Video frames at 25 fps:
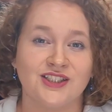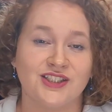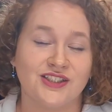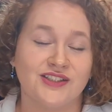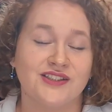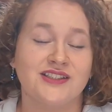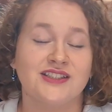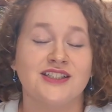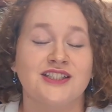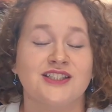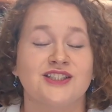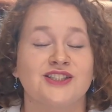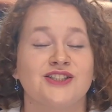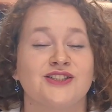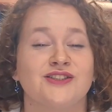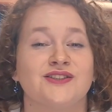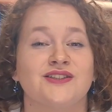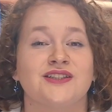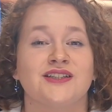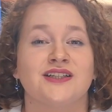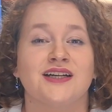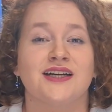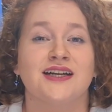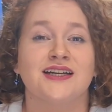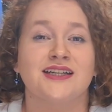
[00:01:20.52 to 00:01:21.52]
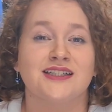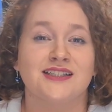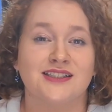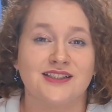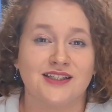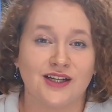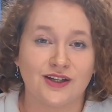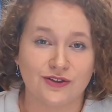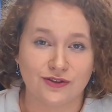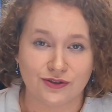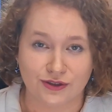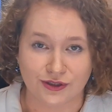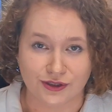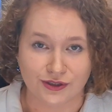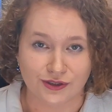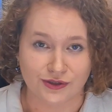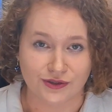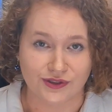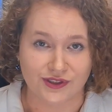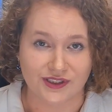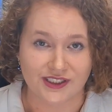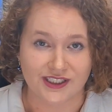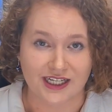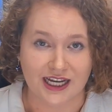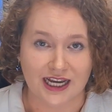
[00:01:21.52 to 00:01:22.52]
Choosing a jeweler is a
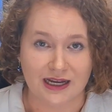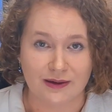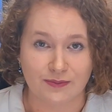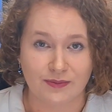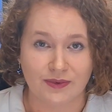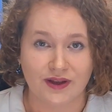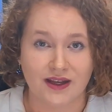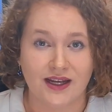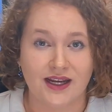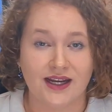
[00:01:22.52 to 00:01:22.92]
crucial step.